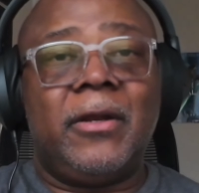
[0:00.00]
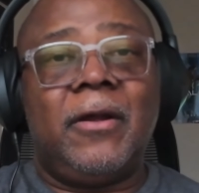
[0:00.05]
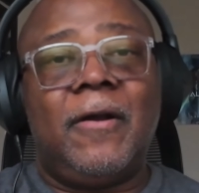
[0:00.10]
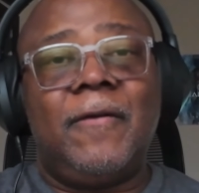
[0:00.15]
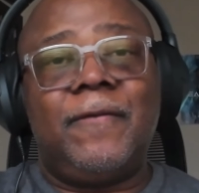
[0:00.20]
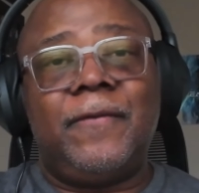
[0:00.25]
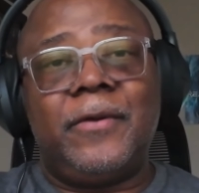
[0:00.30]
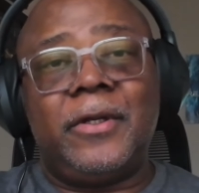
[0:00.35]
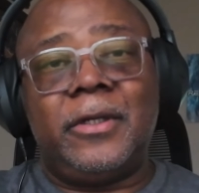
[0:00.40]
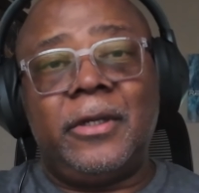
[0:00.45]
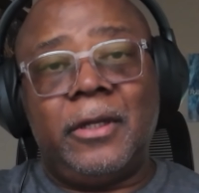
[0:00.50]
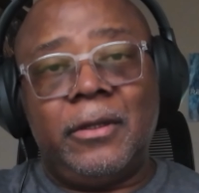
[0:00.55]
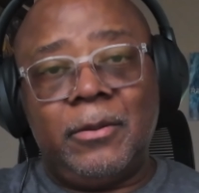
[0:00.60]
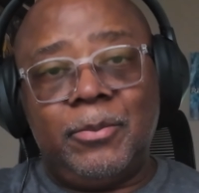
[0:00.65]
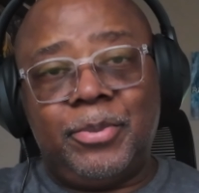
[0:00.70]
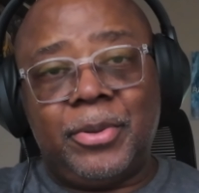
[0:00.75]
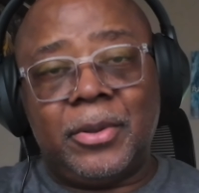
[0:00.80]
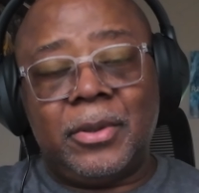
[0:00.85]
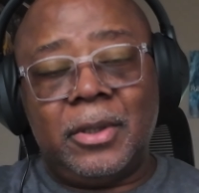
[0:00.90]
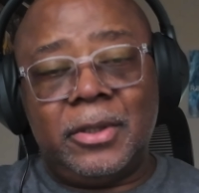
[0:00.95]
off
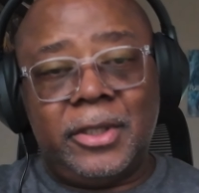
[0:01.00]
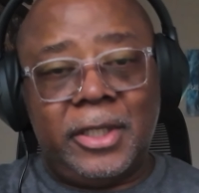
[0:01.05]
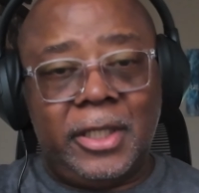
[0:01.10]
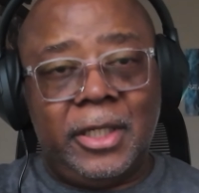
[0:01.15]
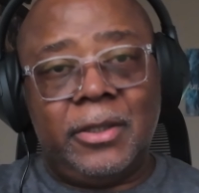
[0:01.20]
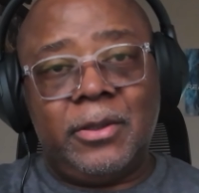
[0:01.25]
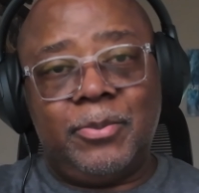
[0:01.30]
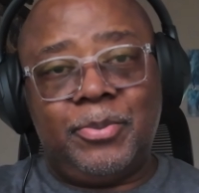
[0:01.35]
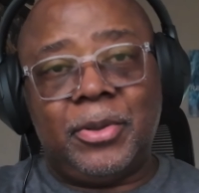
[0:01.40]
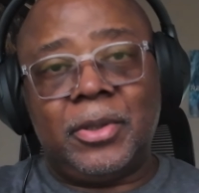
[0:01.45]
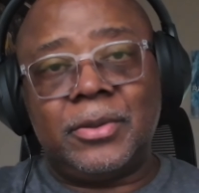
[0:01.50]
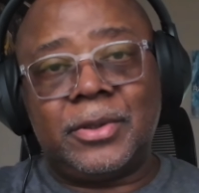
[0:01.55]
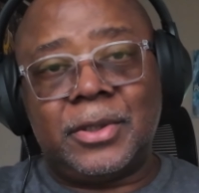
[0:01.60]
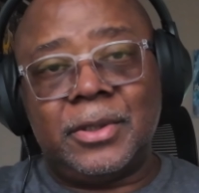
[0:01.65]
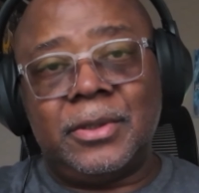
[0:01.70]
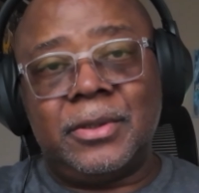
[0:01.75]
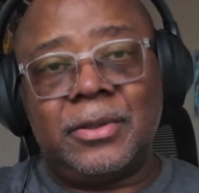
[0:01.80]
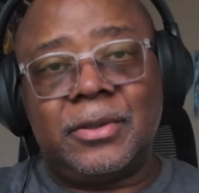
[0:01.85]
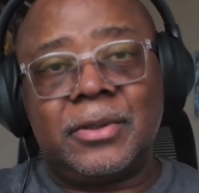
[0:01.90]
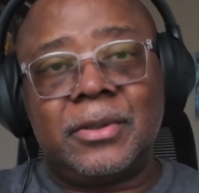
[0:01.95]
the other
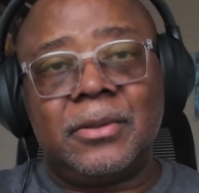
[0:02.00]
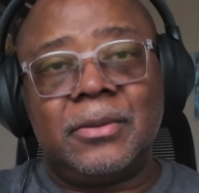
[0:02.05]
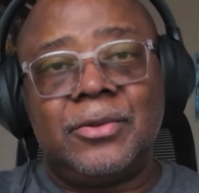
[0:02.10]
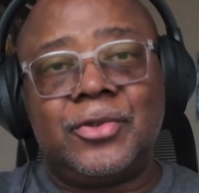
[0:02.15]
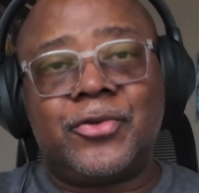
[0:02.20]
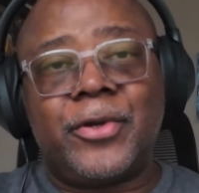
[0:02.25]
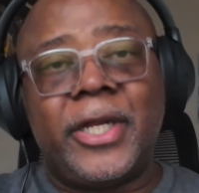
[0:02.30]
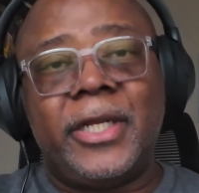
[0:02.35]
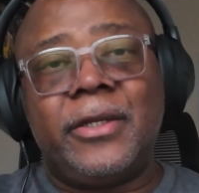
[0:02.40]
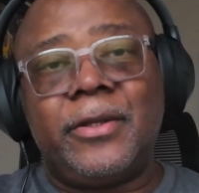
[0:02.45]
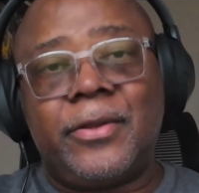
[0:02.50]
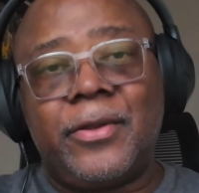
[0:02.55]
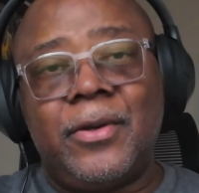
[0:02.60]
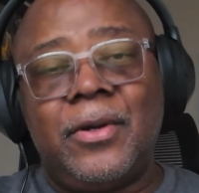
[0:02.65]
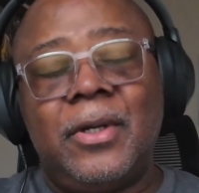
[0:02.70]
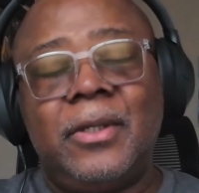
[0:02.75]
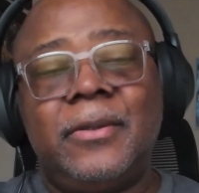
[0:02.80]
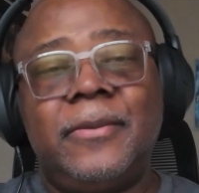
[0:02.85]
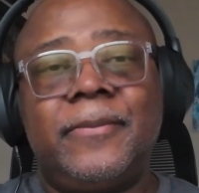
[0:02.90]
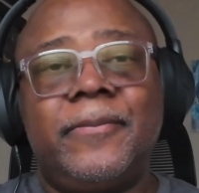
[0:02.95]
person's train of thought,